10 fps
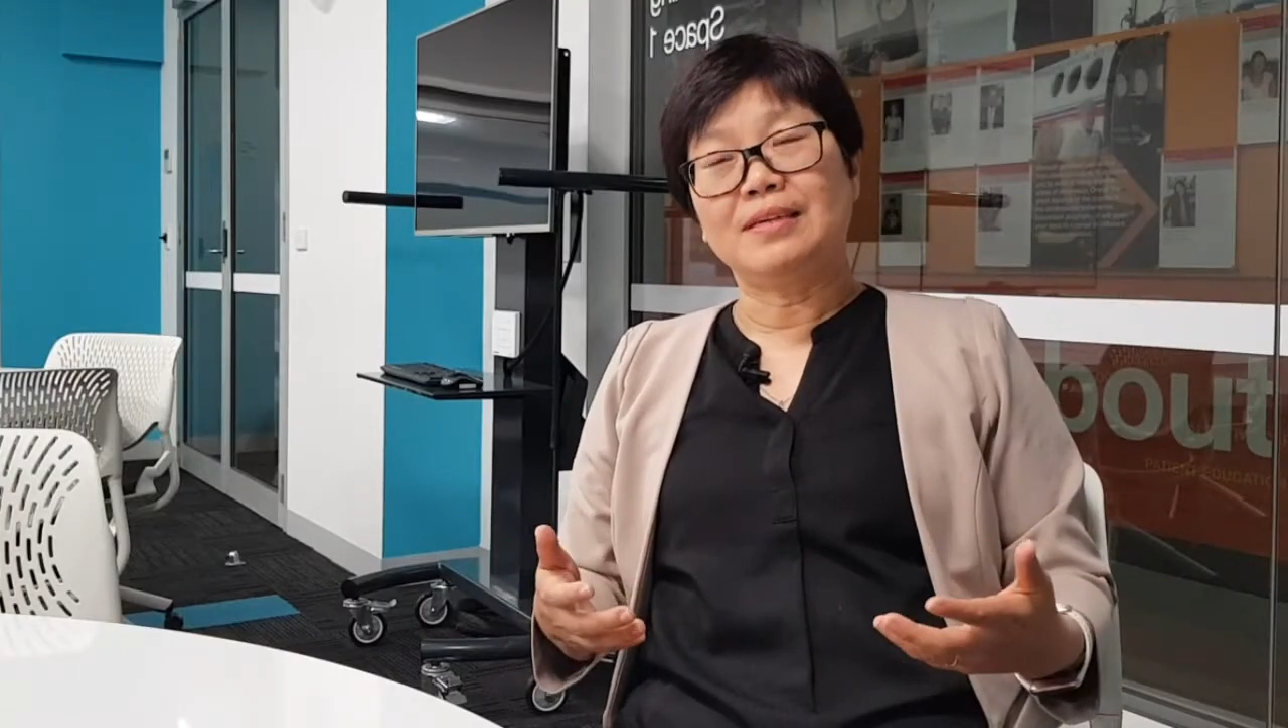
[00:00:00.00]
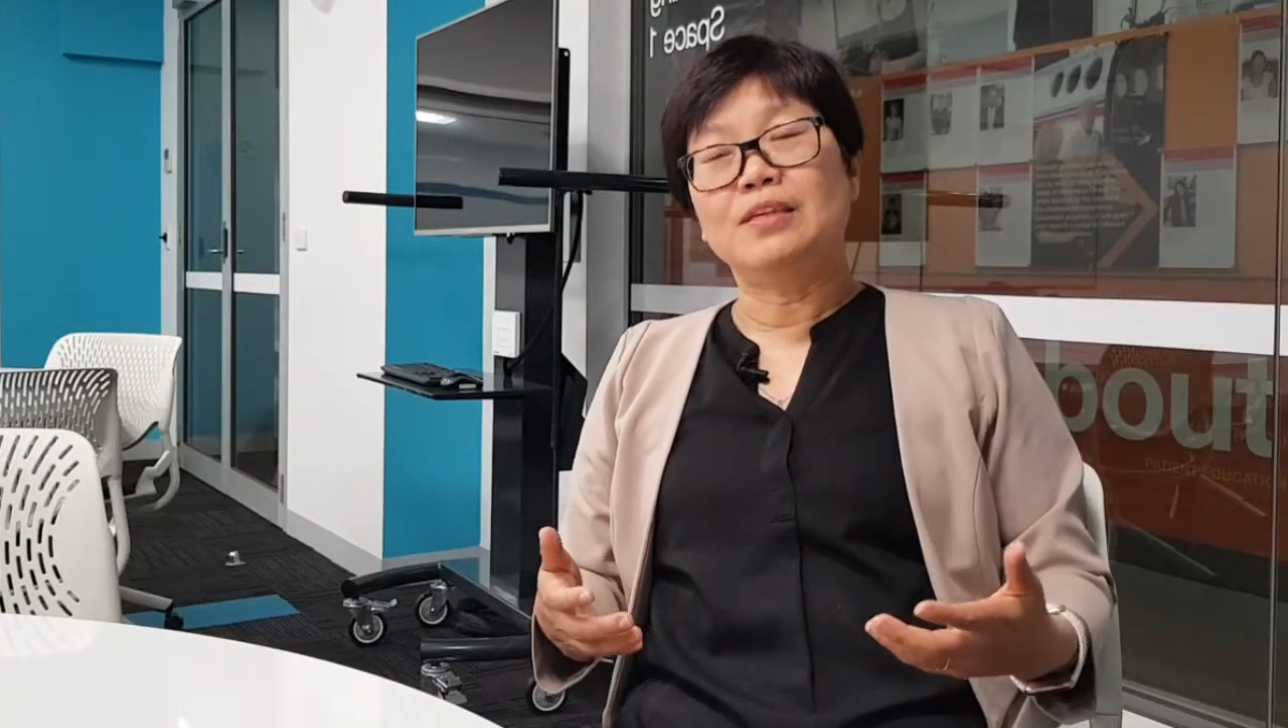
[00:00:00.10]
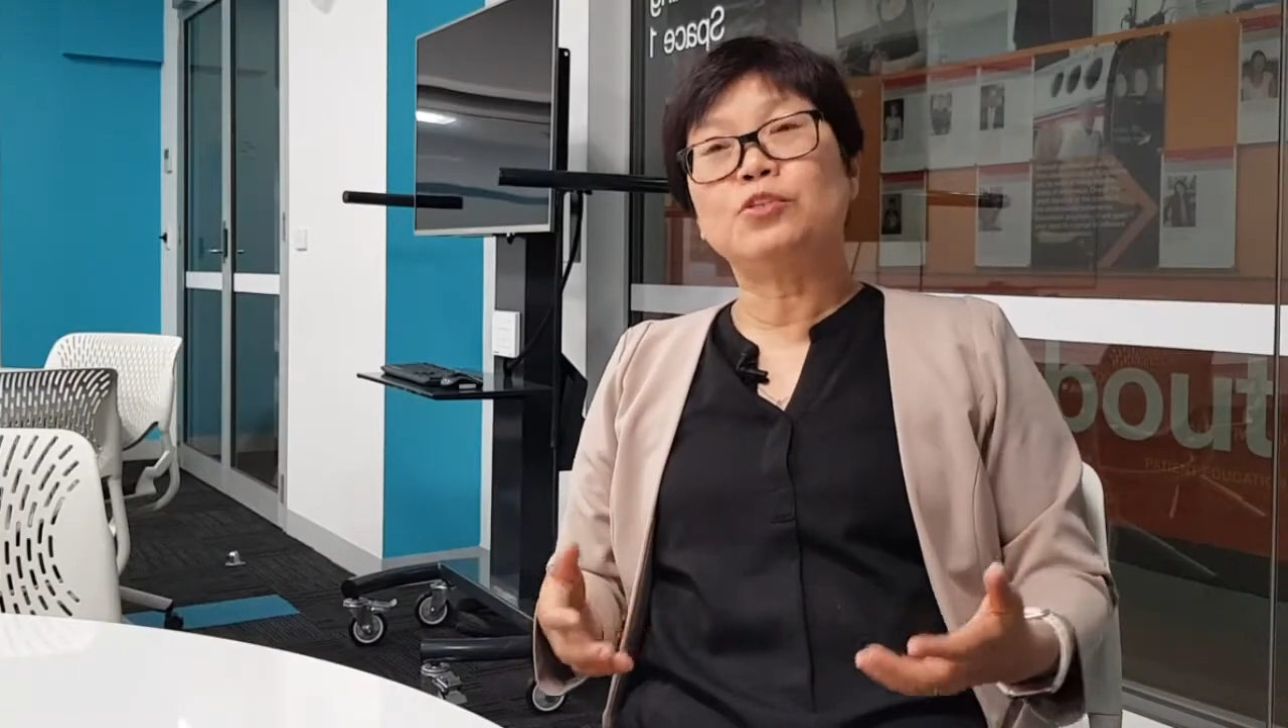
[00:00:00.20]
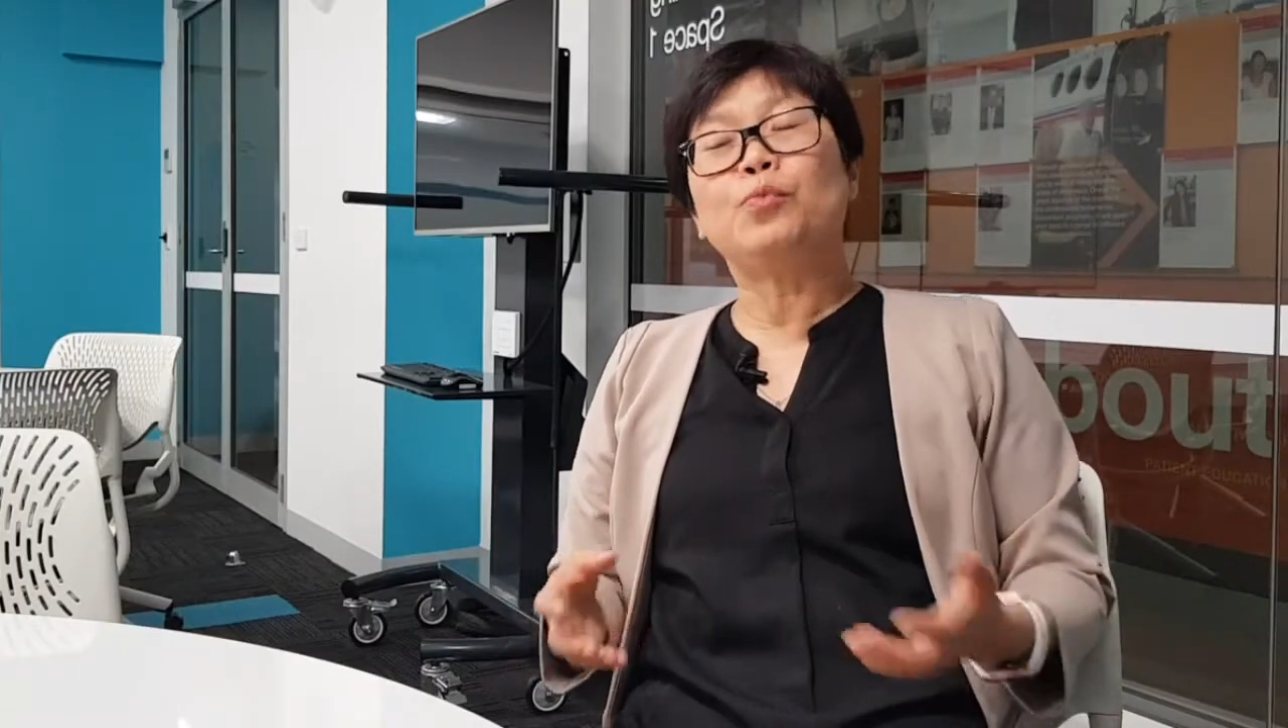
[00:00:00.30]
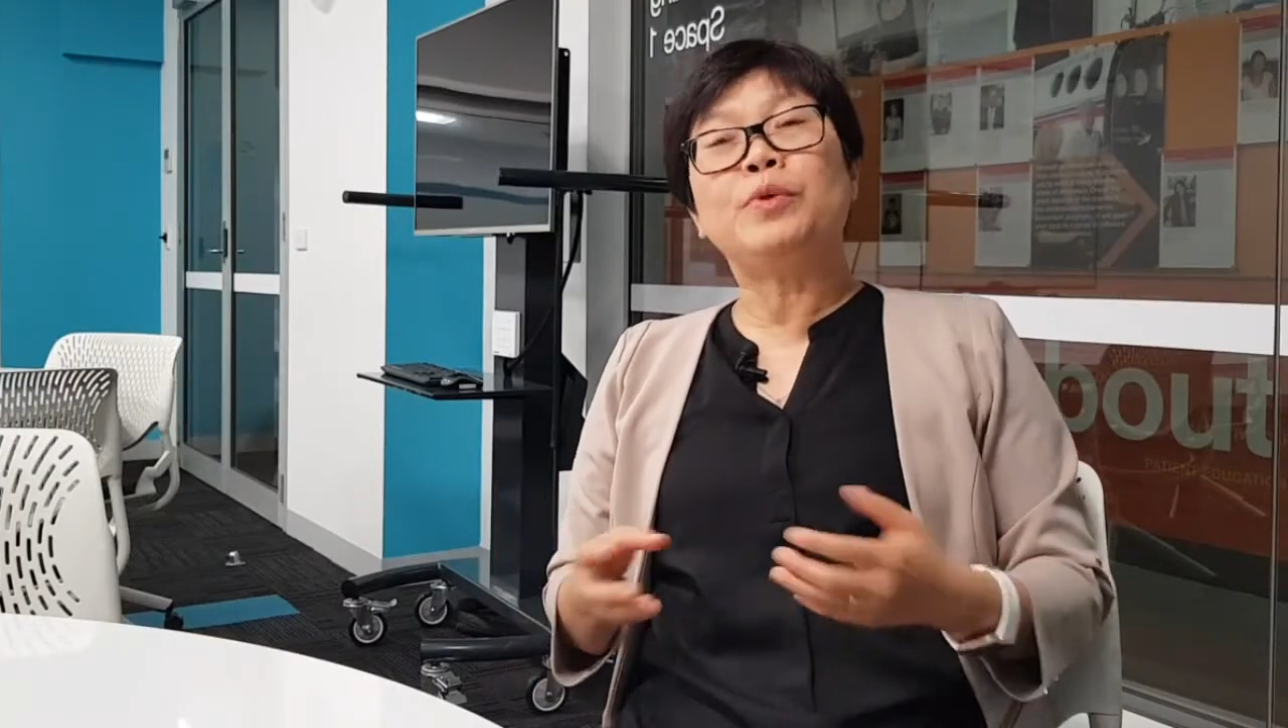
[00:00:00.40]

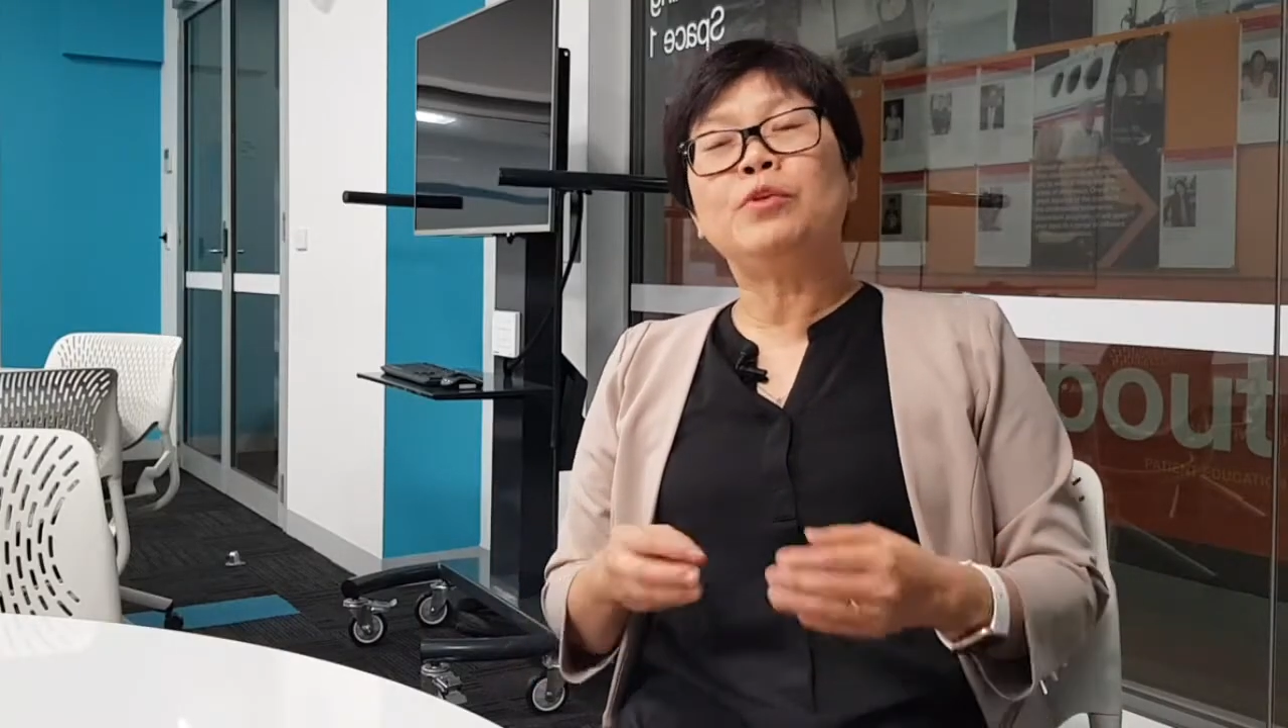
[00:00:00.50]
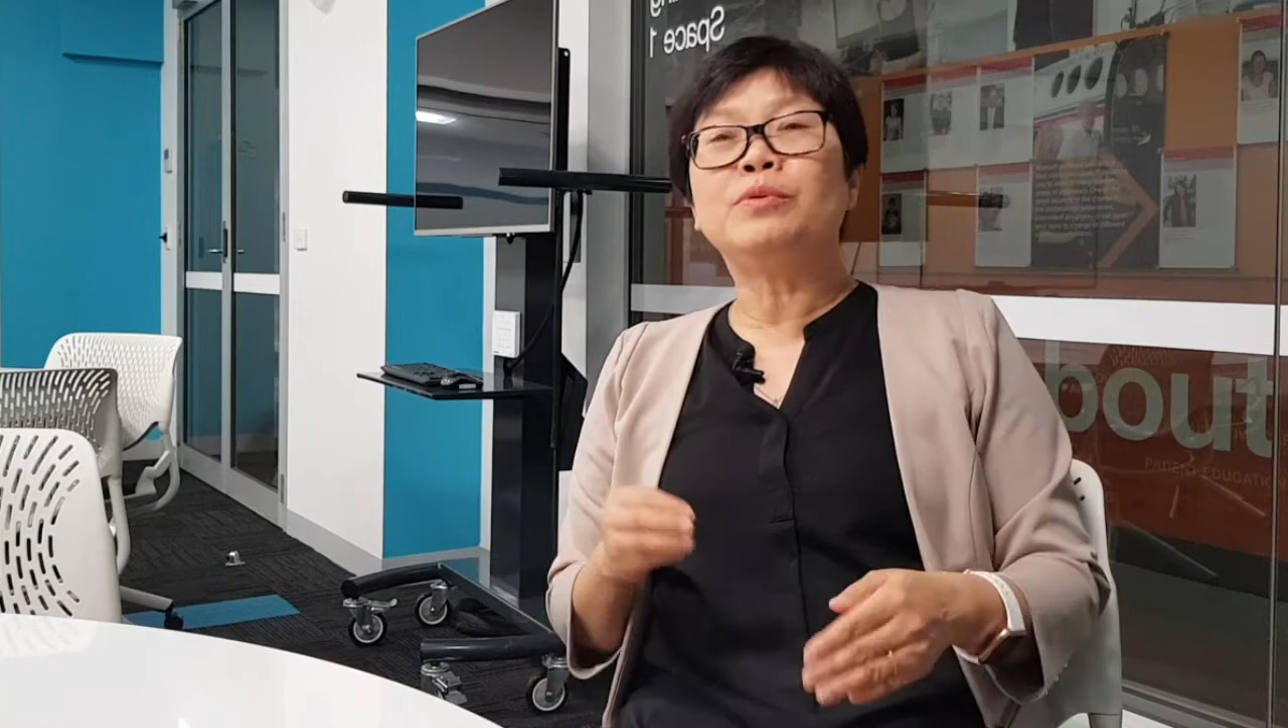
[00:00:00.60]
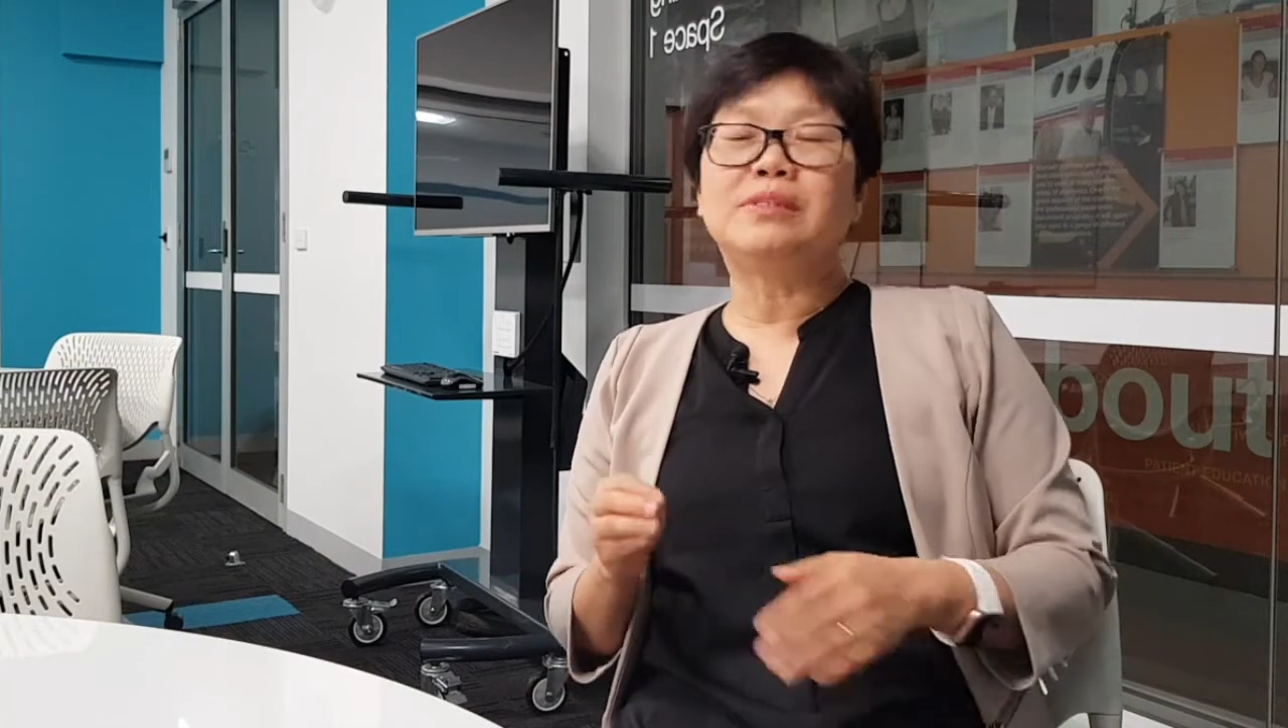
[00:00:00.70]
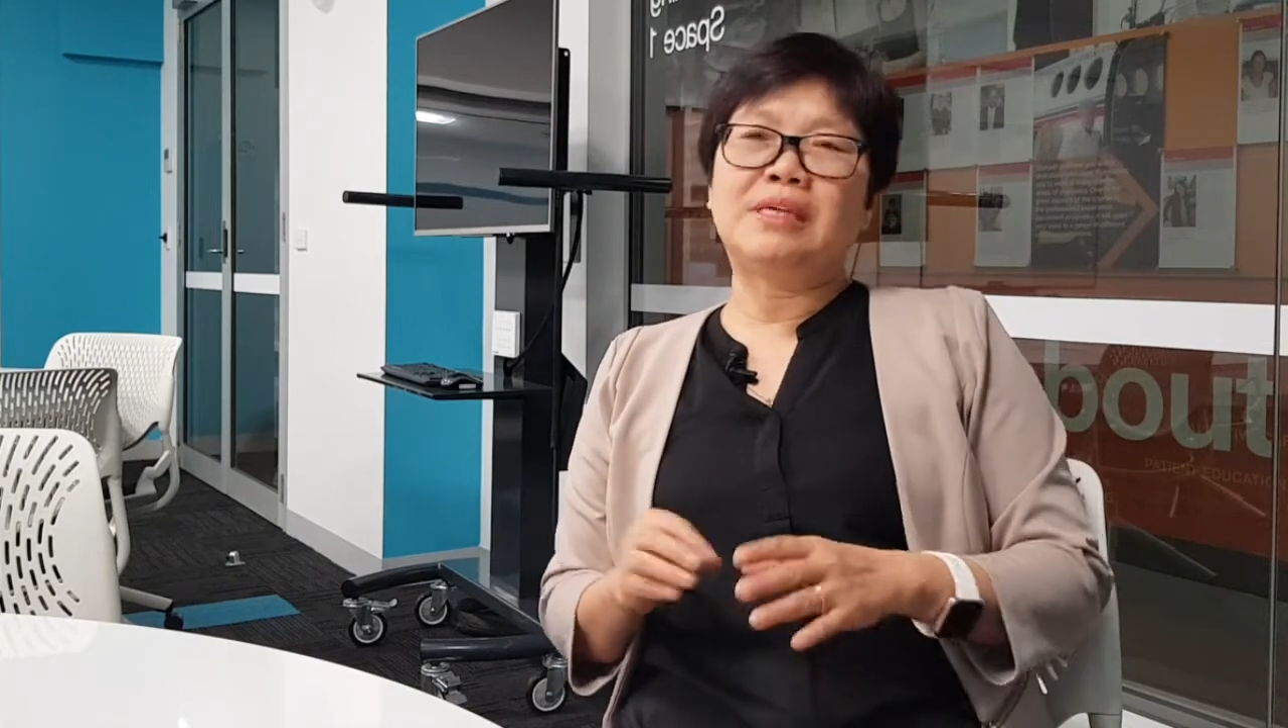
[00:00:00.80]
So we know that